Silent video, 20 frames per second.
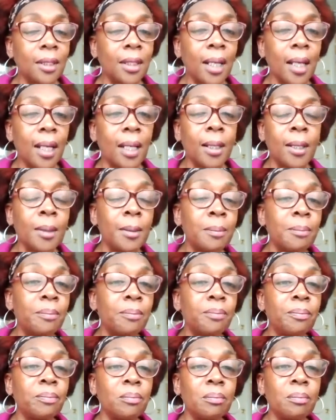
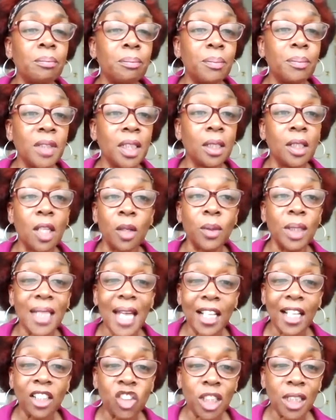It
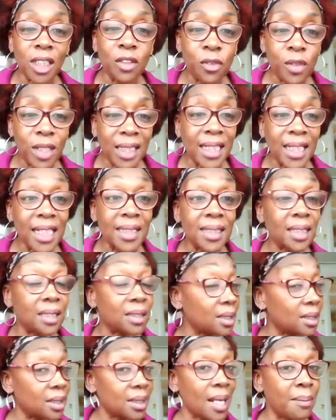actually releases
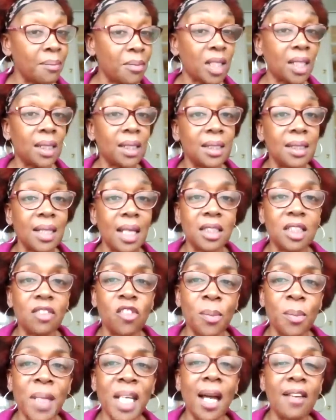the same thing it does for me.